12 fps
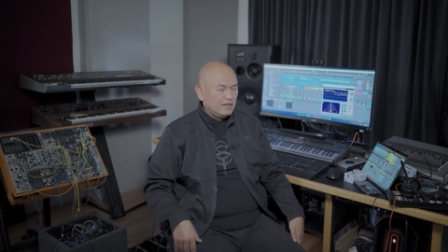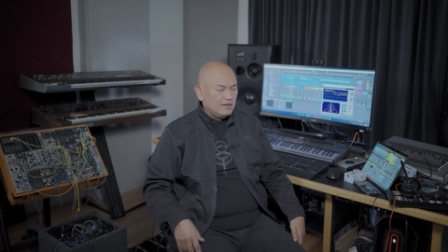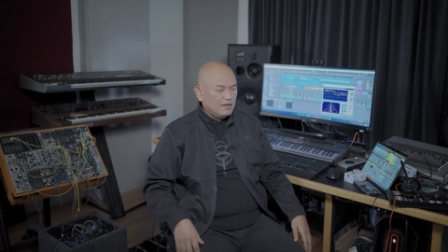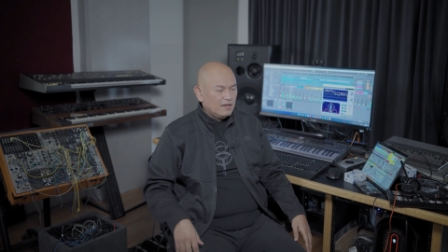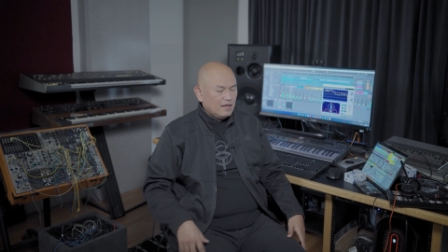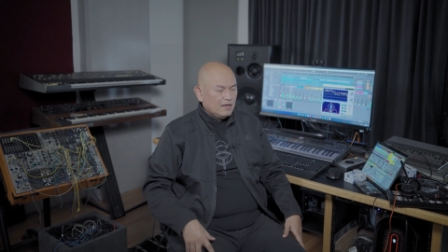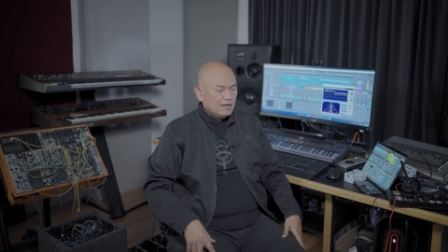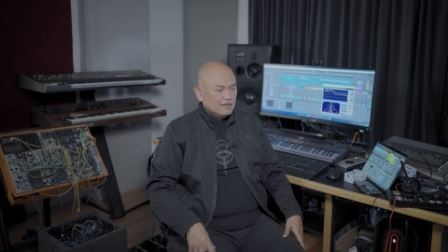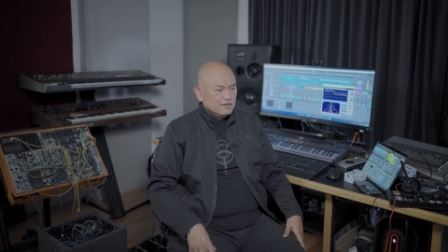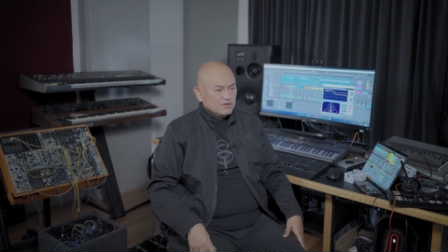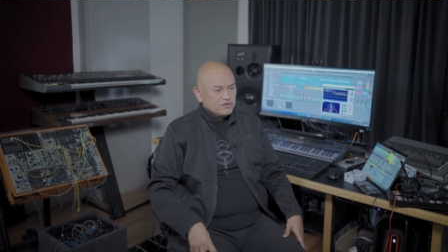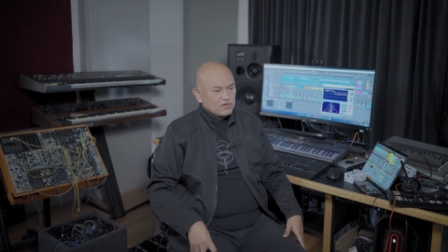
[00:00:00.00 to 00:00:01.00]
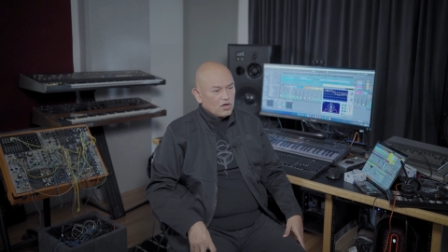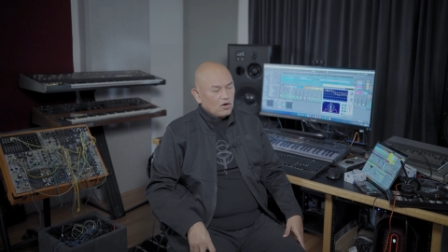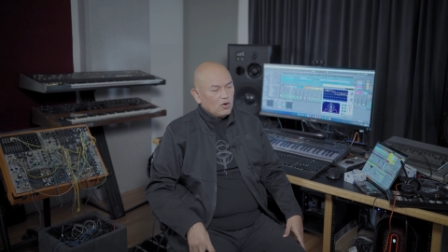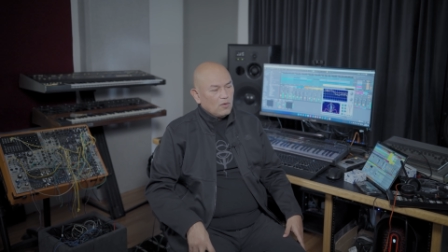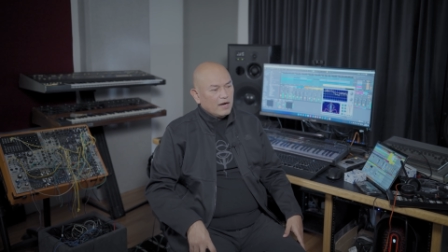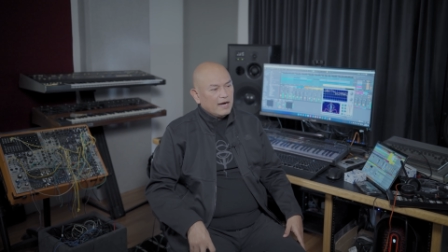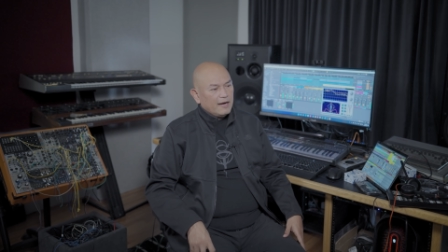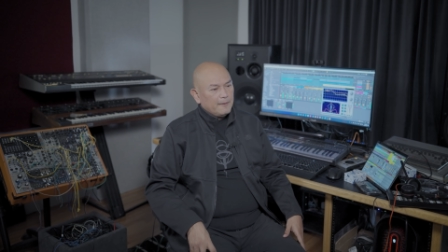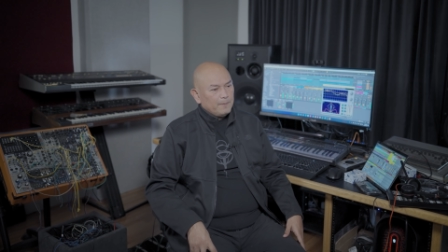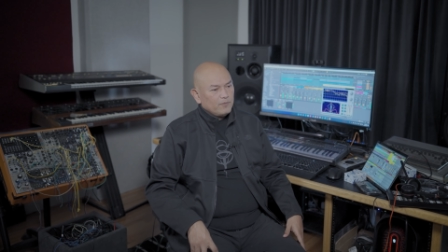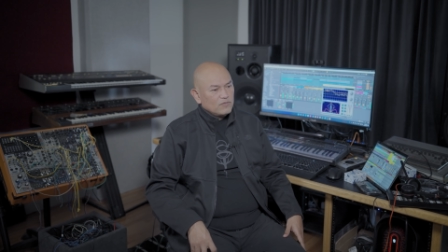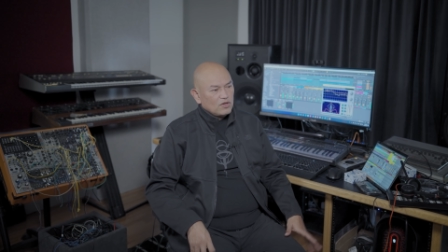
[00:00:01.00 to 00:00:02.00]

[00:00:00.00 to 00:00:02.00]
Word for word: And so, um,